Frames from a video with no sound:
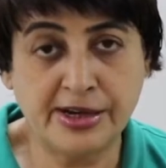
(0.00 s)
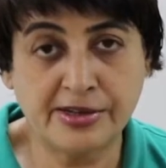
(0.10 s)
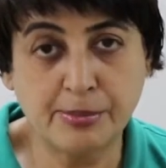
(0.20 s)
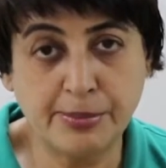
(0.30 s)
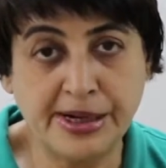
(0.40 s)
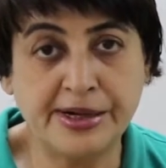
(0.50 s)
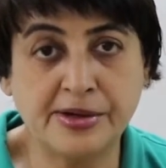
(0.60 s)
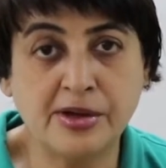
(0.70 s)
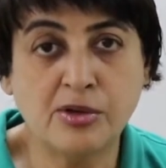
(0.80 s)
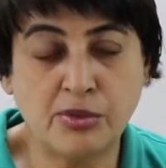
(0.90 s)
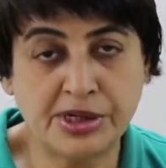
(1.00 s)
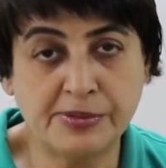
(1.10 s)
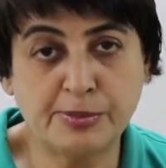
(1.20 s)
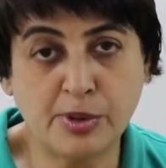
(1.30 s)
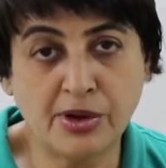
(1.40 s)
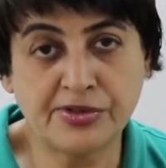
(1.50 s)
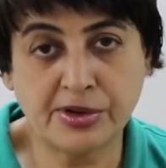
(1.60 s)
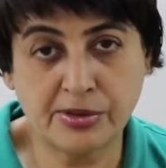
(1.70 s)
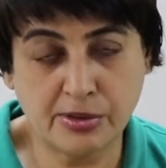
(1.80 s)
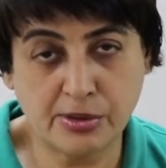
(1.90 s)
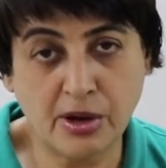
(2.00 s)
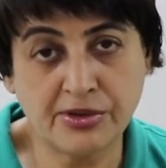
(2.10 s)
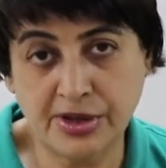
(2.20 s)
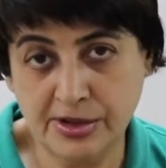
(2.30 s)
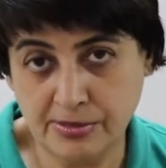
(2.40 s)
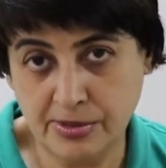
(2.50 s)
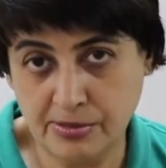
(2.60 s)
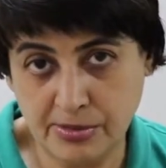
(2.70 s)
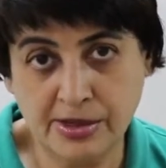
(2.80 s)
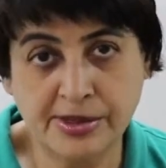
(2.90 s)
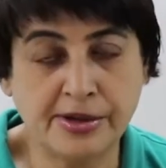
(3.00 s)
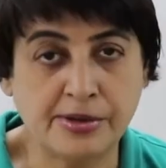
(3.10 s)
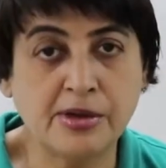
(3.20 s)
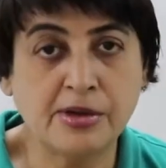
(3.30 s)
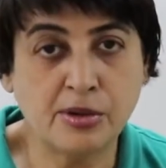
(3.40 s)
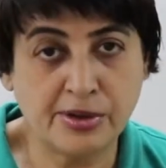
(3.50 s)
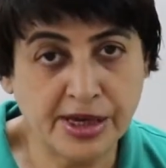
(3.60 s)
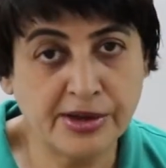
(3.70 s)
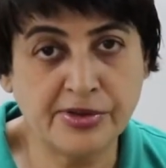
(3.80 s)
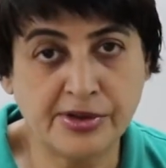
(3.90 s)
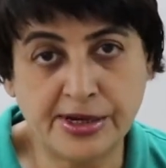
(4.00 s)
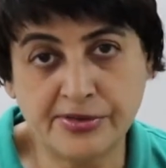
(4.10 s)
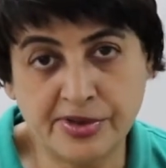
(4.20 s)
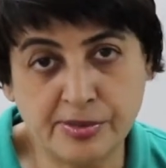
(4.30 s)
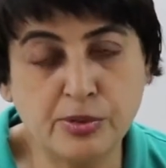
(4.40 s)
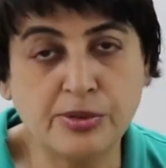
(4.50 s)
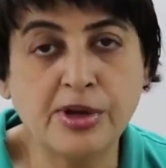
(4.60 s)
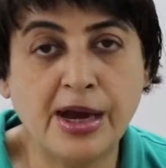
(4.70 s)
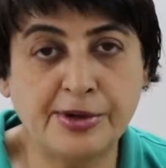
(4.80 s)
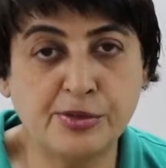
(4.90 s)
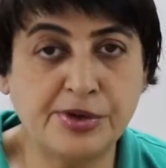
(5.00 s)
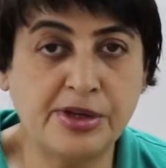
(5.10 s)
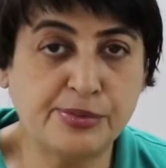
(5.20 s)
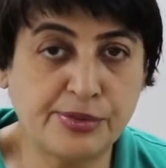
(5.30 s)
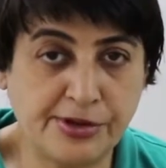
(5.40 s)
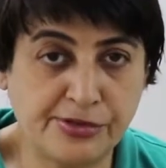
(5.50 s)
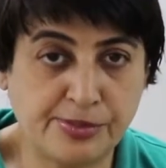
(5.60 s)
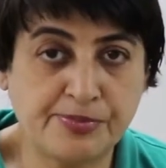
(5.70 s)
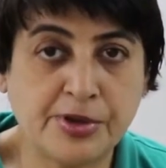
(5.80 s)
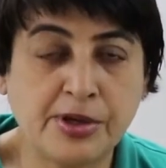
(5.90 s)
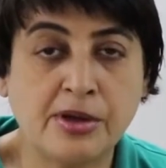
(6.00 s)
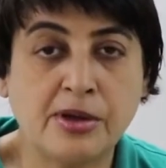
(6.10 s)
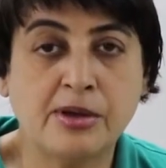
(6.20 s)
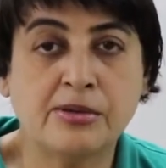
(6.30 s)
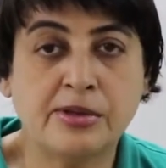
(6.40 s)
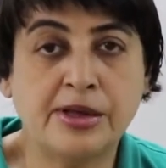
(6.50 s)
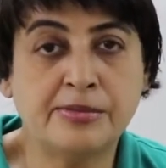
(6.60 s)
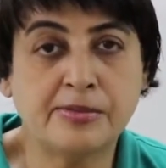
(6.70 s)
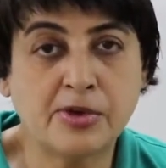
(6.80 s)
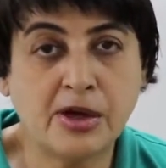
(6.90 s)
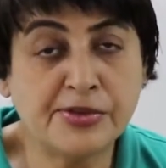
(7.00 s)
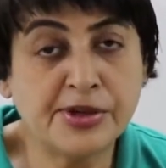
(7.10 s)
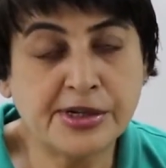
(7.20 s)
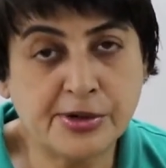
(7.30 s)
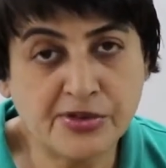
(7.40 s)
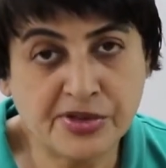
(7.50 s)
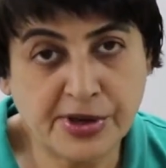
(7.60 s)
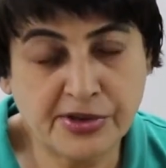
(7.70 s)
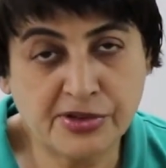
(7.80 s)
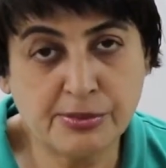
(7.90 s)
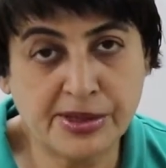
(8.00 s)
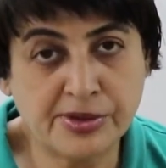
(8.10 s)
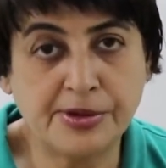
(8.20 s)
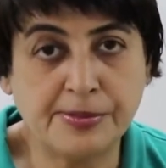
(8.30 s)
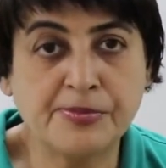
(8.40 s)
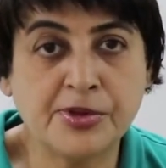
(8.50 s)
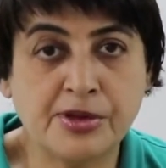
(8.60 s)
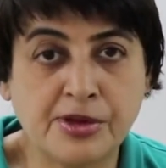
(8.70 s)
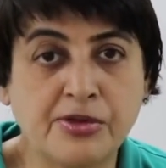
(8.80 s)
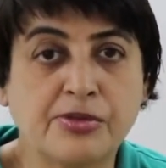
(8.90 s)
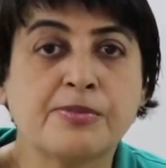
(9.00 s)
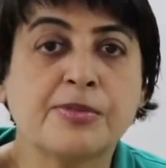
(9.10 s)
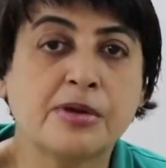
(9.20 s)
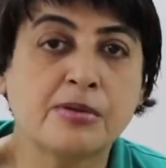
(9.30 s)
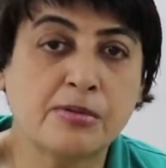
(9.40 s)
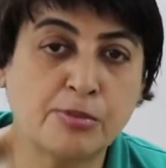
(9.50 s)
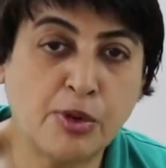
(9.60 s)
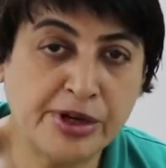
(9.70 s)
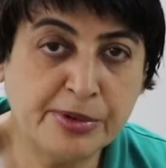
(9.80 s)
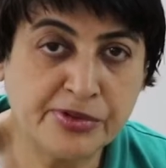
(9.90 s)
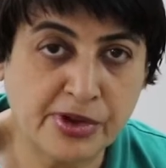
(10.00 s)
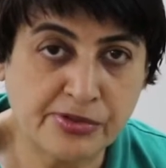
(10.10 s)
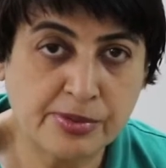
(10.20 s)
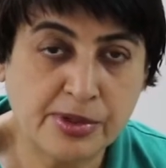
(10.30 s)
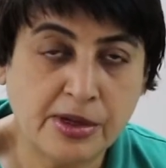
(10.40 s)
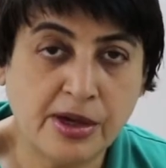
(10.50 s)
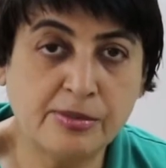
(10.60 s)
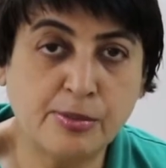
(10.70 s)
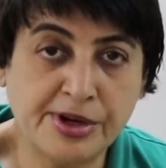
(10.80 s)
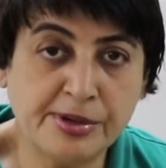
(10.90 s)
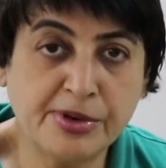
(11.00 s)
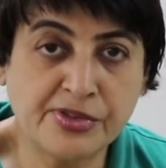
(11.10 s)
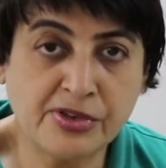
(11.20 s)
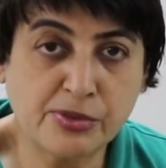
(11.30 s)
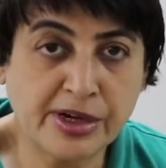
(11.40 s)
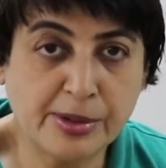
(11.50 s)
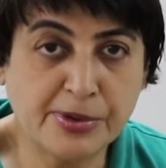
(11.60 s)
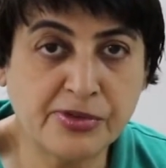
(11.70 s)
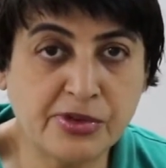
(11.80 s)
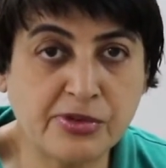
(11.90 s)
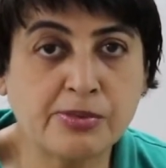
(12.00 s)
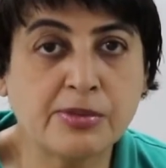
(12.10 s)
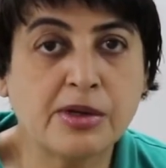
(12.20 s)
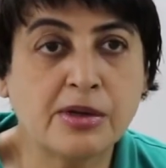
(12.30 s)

at the bend, whatever clogs are there, clogging is there, that is removed and you feel fresh. Then another detoxification method is body massage. In body massage, what happens is